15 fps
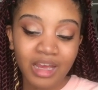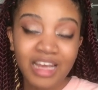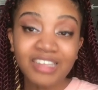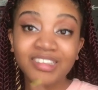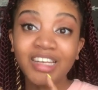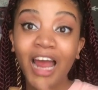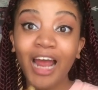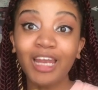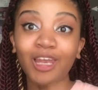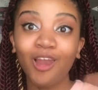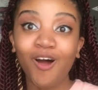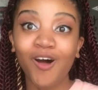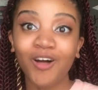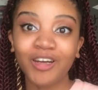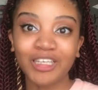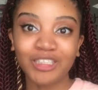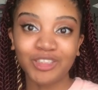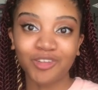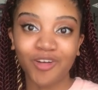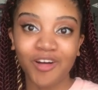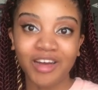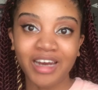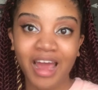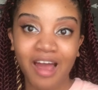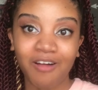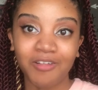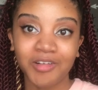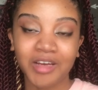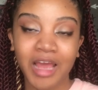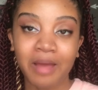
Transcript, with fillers: it's not long and drawn out.